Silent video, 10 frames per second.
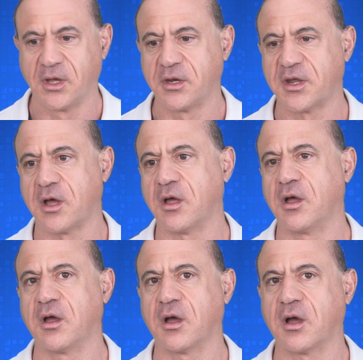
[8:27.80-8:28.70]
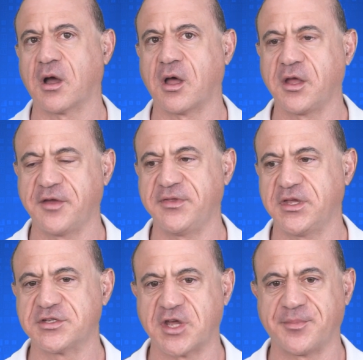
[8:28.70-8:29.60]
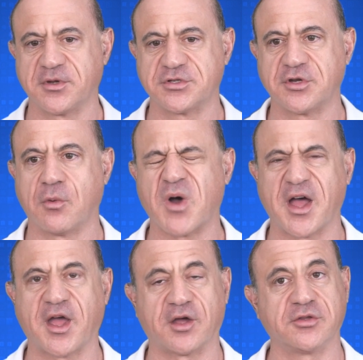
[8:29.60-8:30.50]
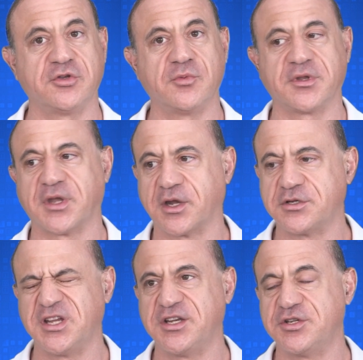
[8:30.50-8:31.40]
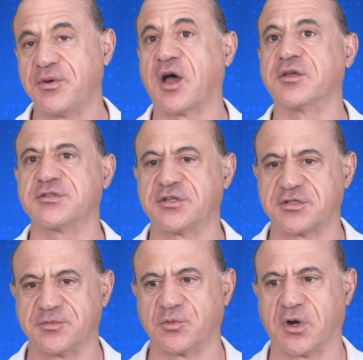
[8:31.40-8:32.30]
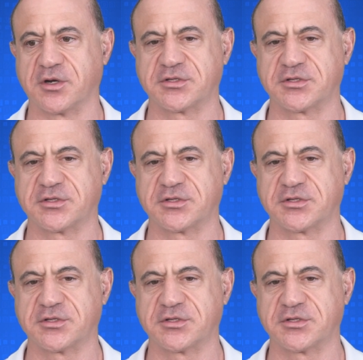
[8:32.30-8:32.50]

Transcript: Now, I'll give you the example to show why HAL2 will not teach you how systems work.